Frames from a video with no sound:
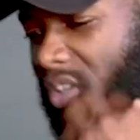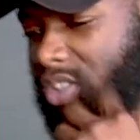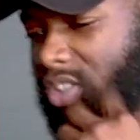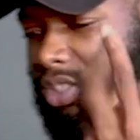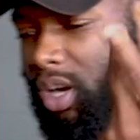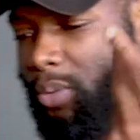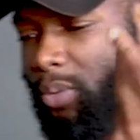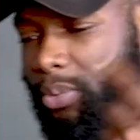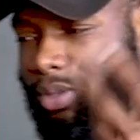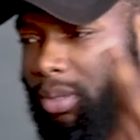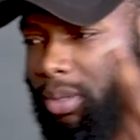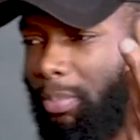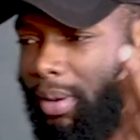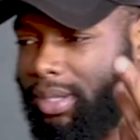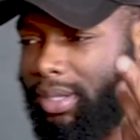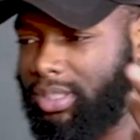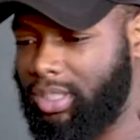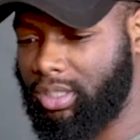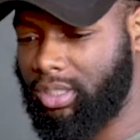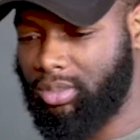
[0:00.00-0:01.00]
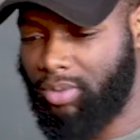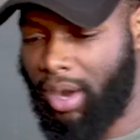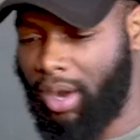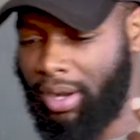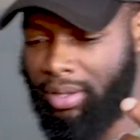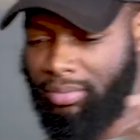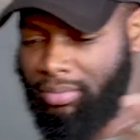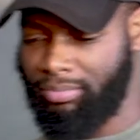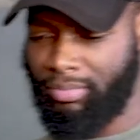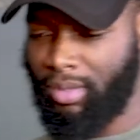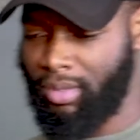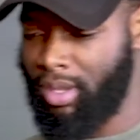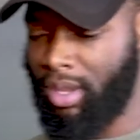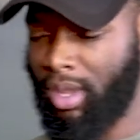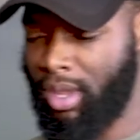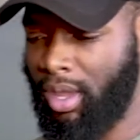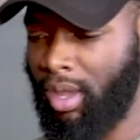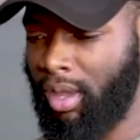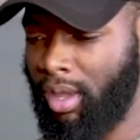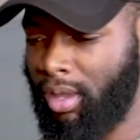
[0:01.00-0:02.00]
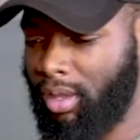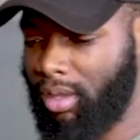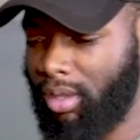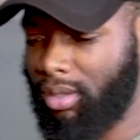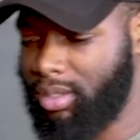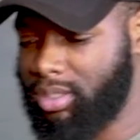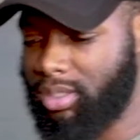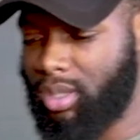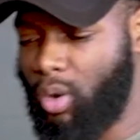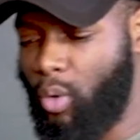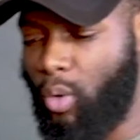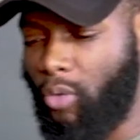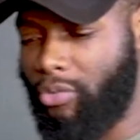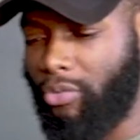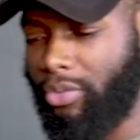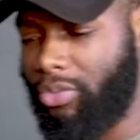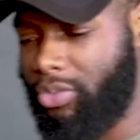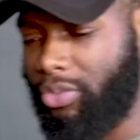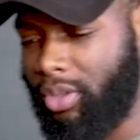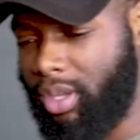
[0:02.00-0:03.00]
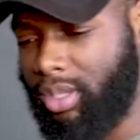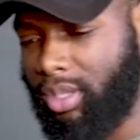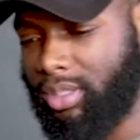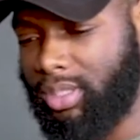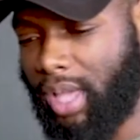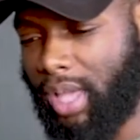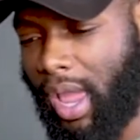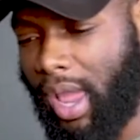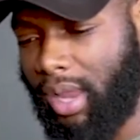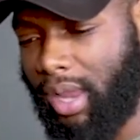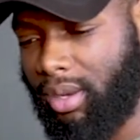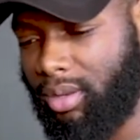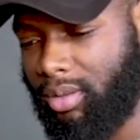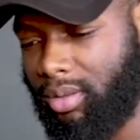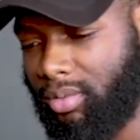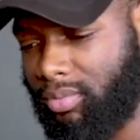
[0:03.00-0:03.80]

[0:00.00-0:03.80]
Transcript: start with the basics, right? Let's go over the things that